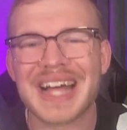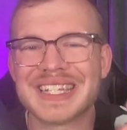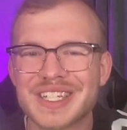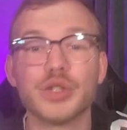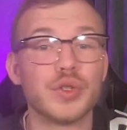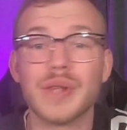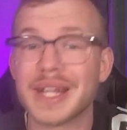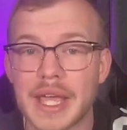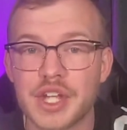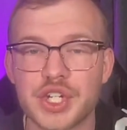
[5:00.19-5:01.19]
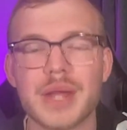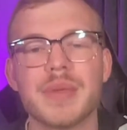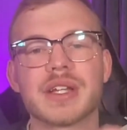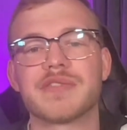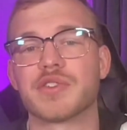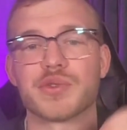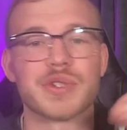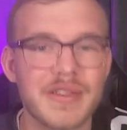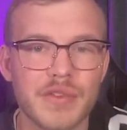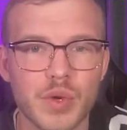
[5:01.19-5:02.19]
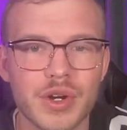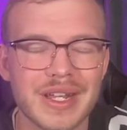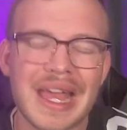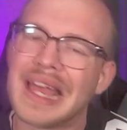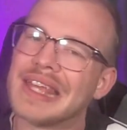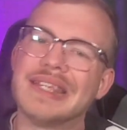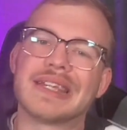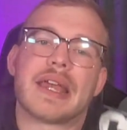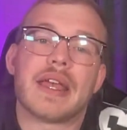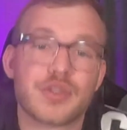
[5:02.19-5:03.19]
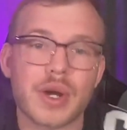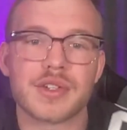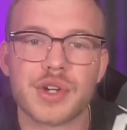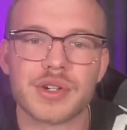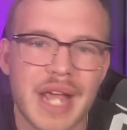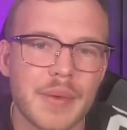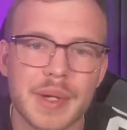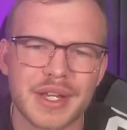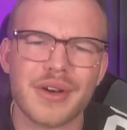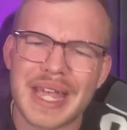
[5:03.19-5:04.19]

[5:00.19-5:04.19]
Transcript: I still do like Achane because of his receiving work. You can try to start Tyreek Hill.